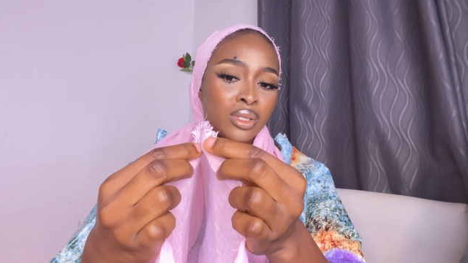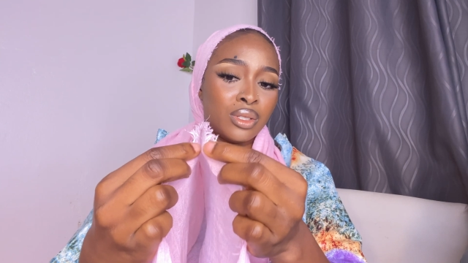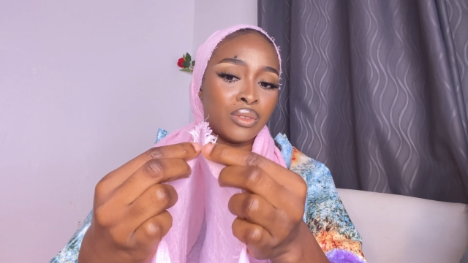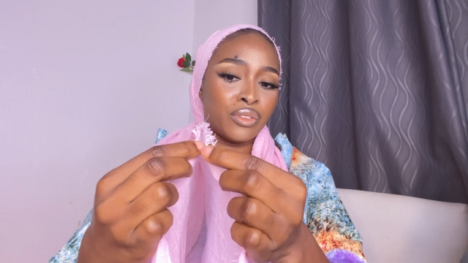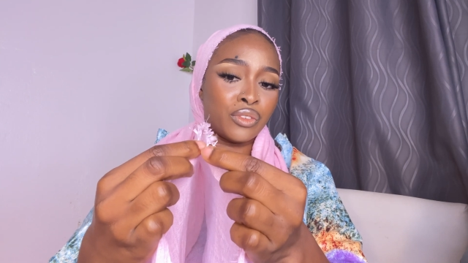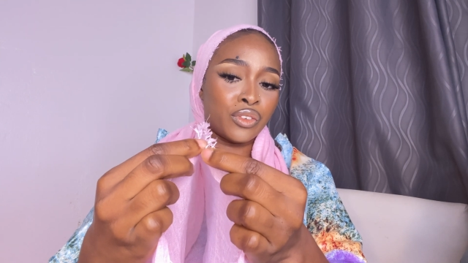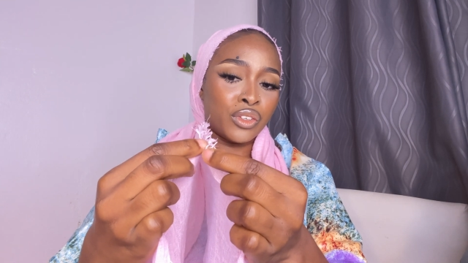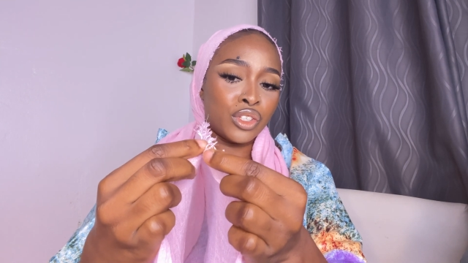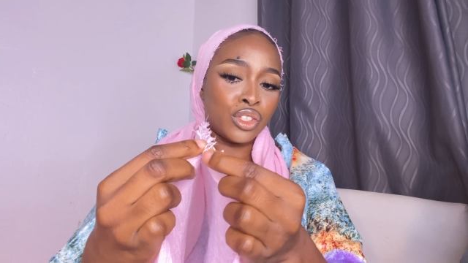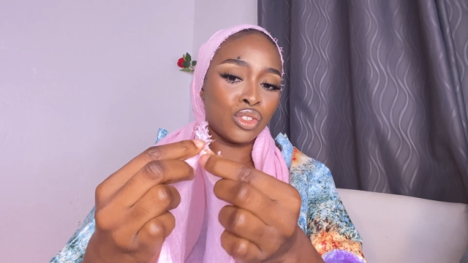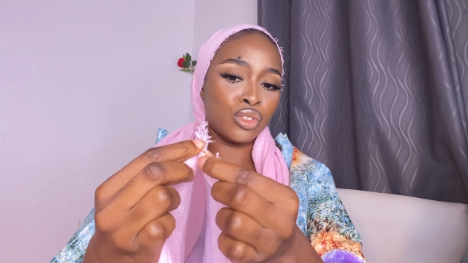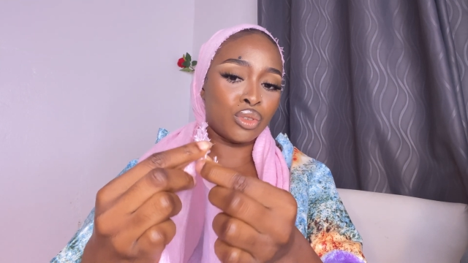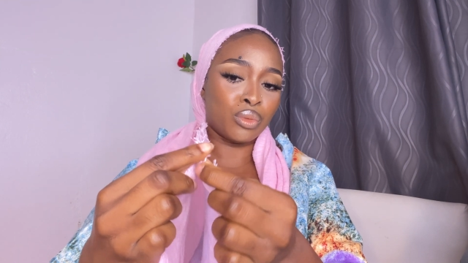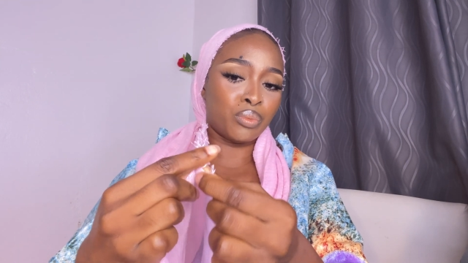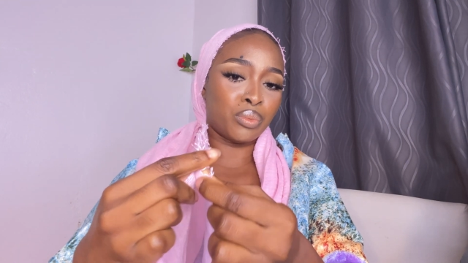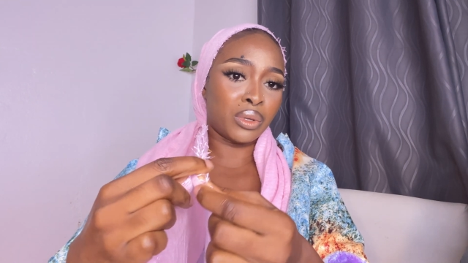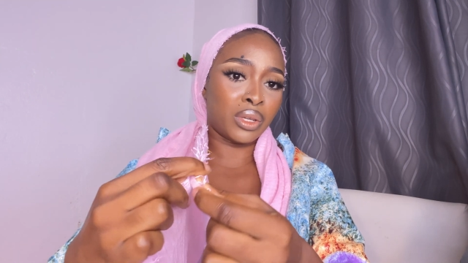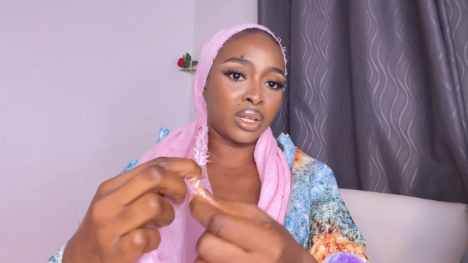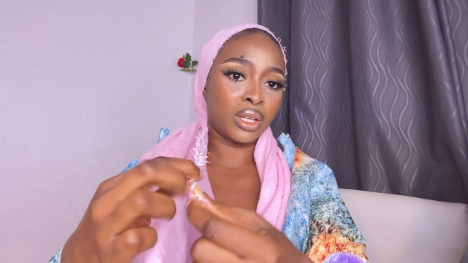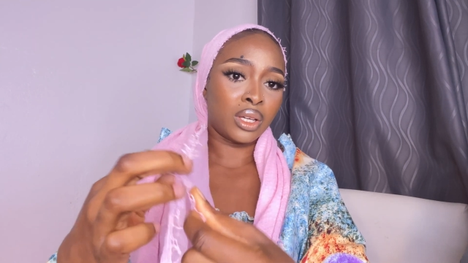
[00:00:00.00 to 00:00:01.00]
the fringe to
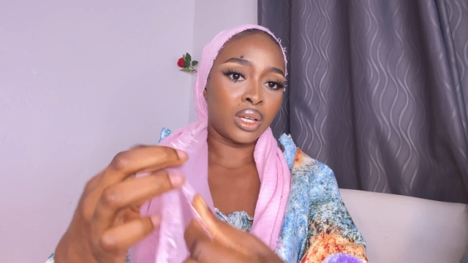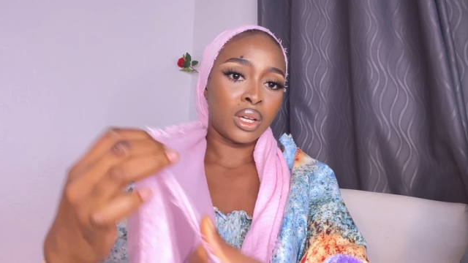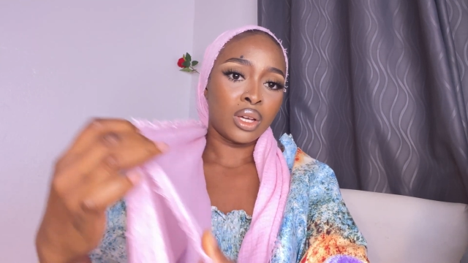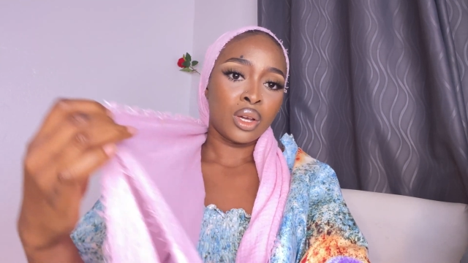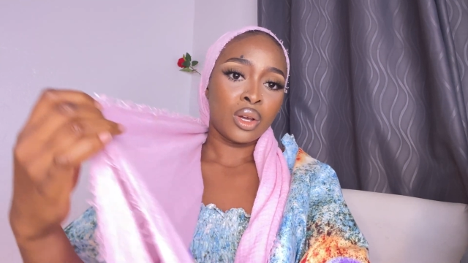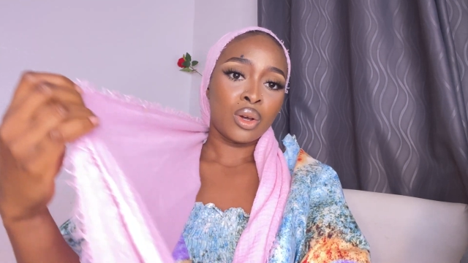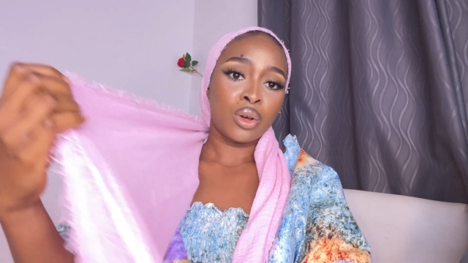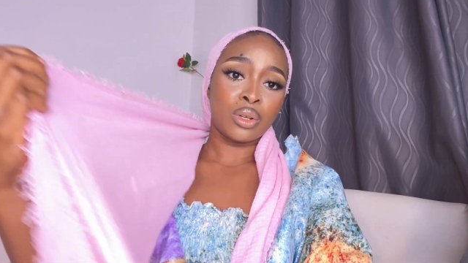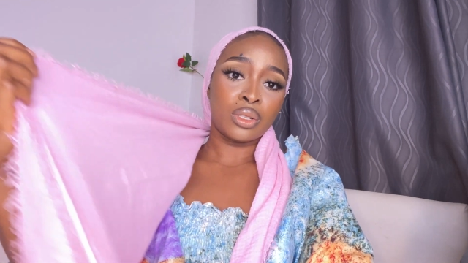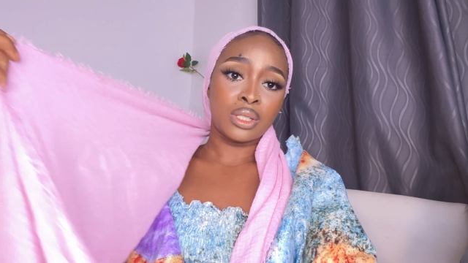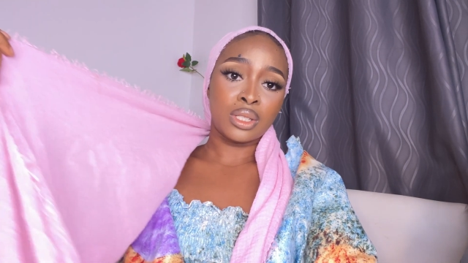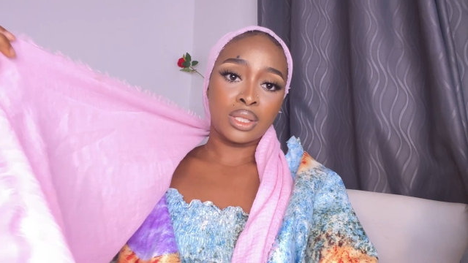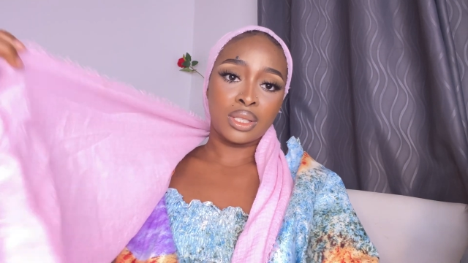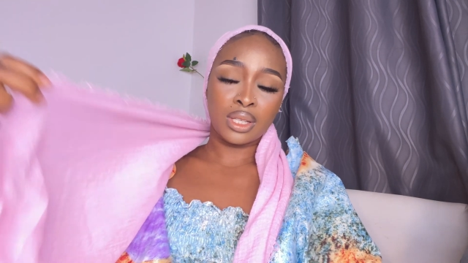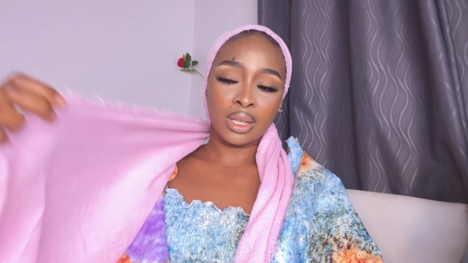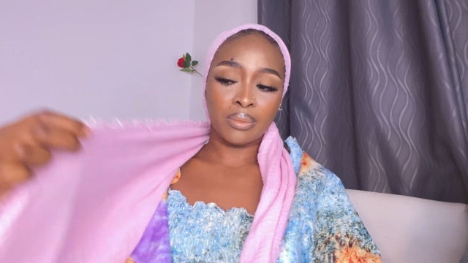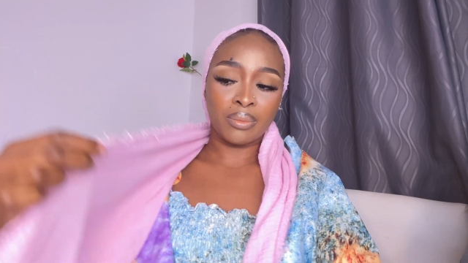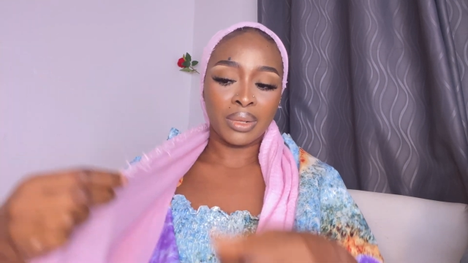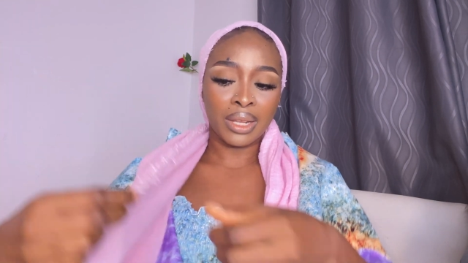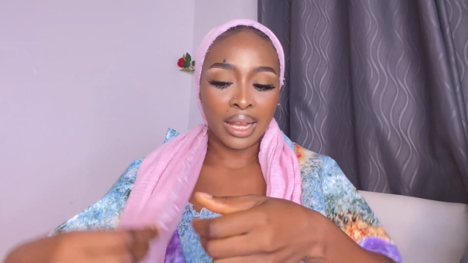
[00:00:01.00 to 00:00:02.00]
be on the
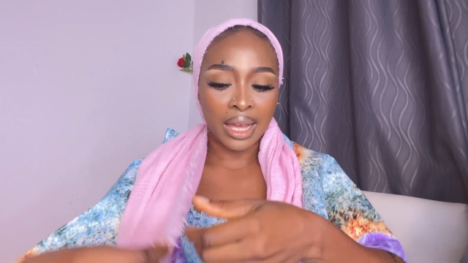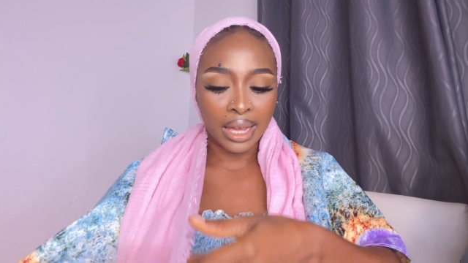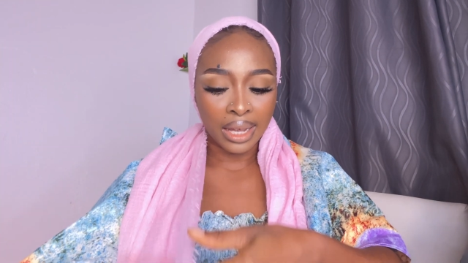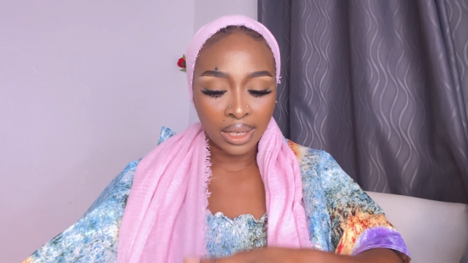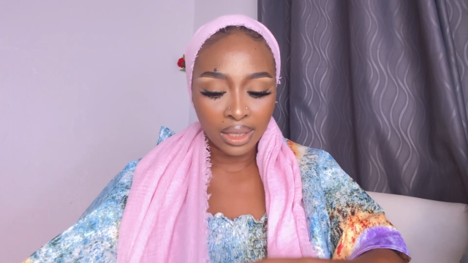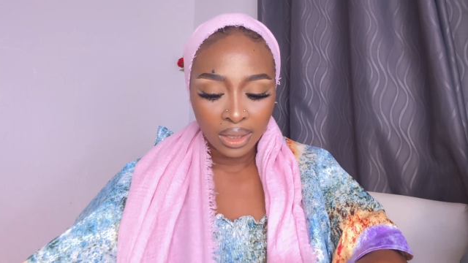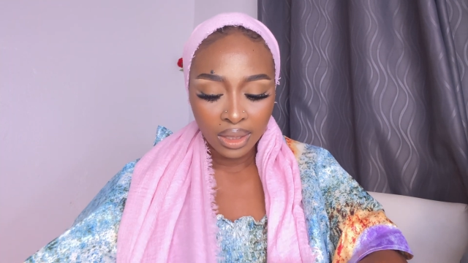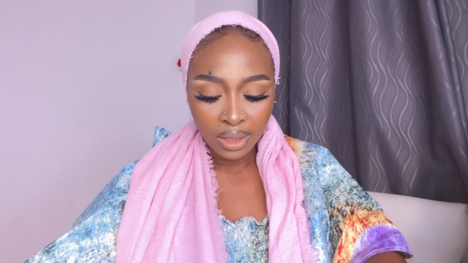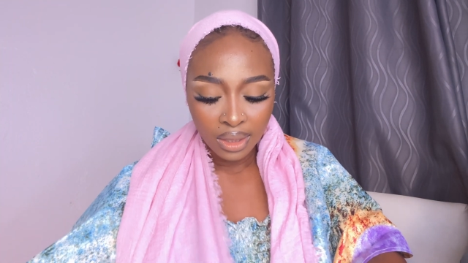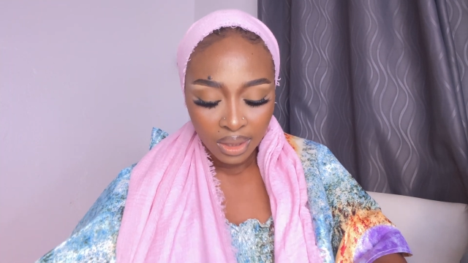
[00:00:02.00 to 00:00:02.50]
same line.